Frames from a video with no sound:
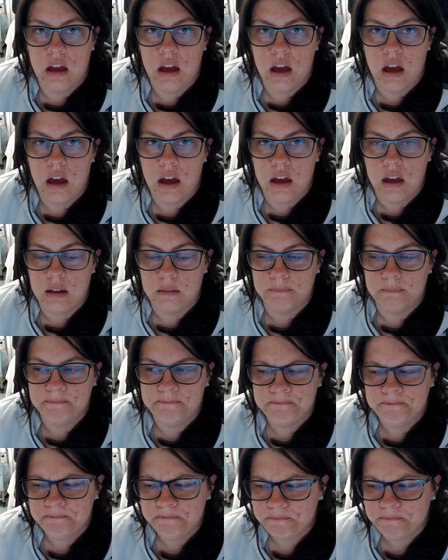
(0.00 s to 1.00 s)

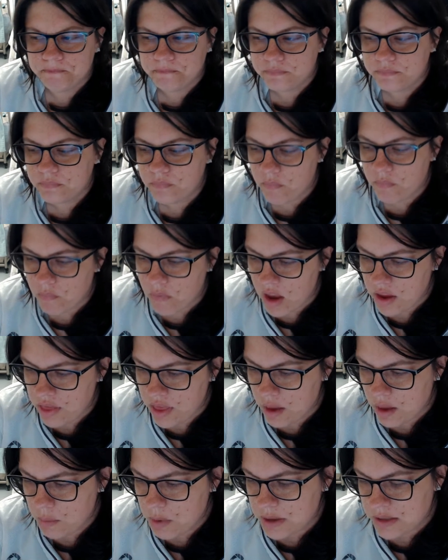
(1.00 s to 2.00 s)
And
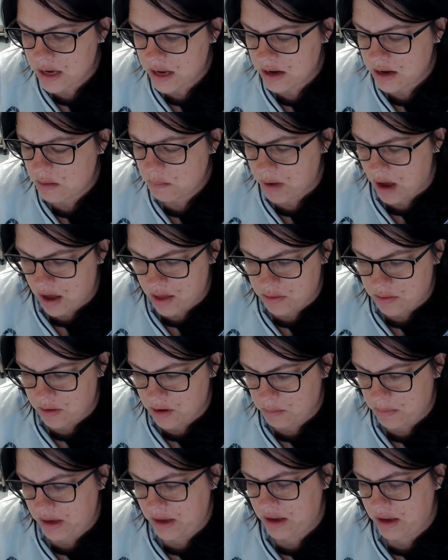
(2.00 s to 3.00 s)
that was kind of
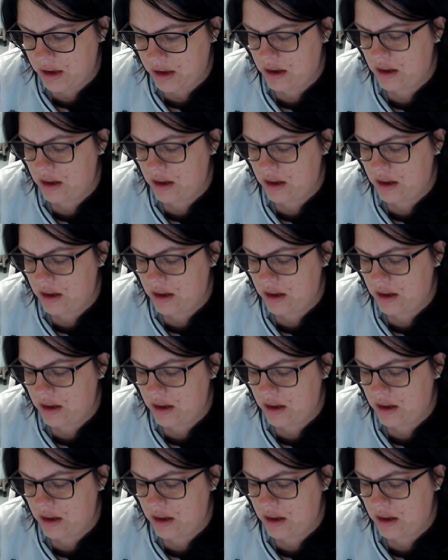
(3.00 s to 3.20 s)
bothering me,